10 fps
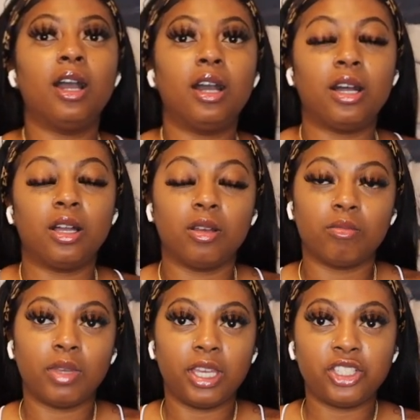
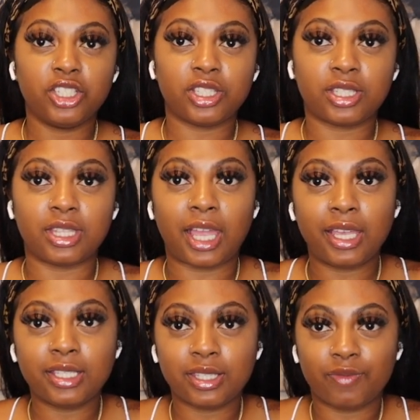It's just
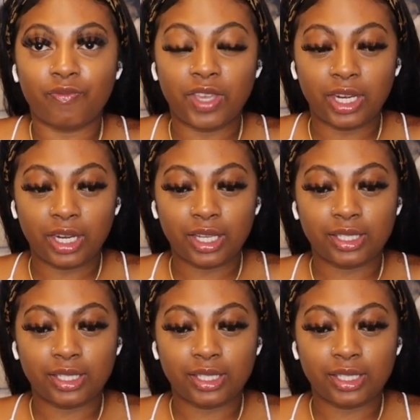nice fitting.